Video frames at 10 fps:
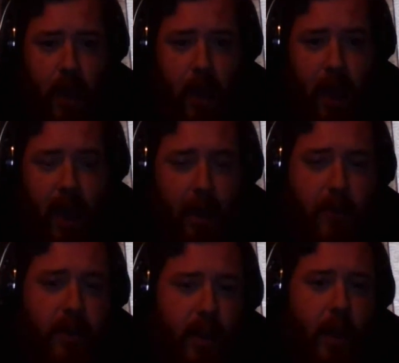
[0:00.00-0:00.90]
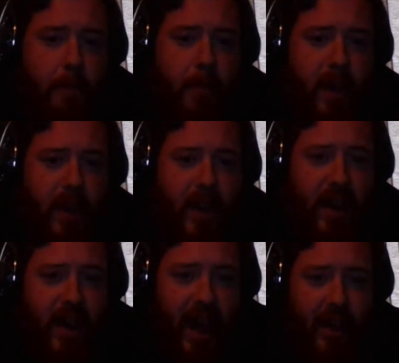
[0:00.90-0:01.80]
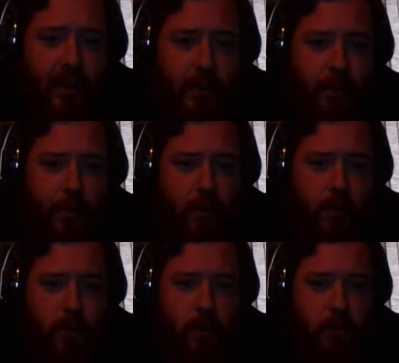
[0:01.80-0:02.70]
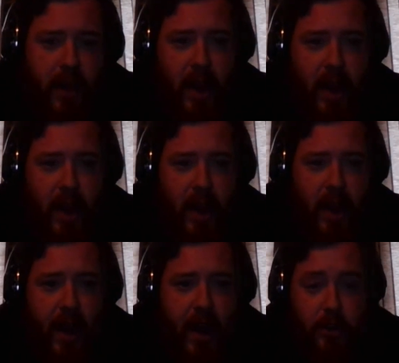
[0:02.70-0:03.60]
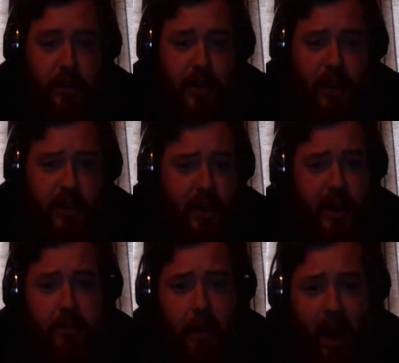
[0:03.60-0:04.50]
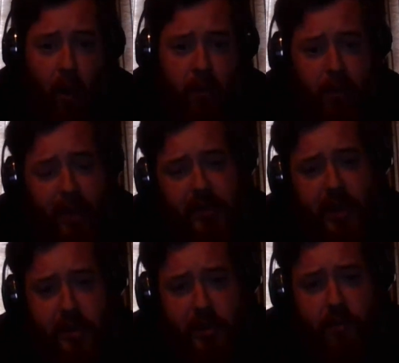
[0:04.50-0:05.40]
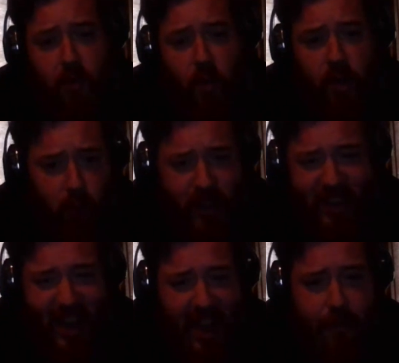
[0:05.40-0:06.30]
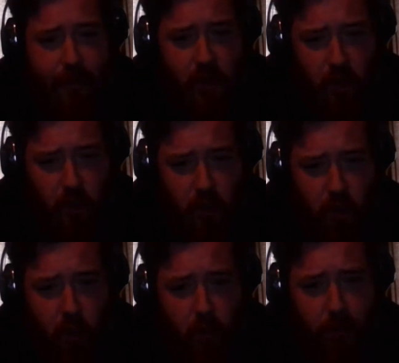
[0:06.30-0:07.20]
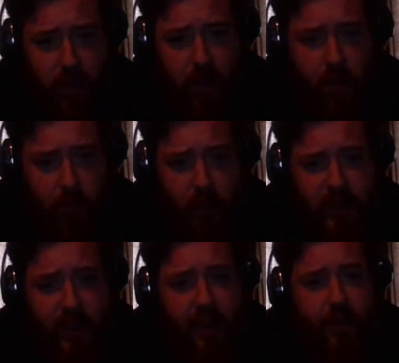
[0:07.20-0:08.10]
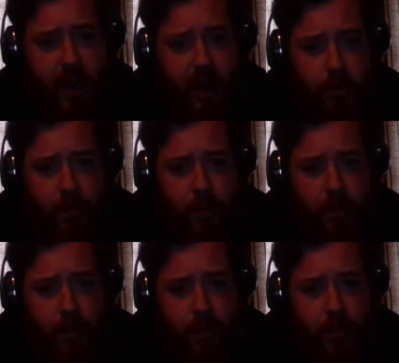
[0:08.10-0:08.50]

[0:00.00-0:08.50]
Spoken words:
How did the company get to be as large as it is and as powerful as it is? What did it have to do for it to get there?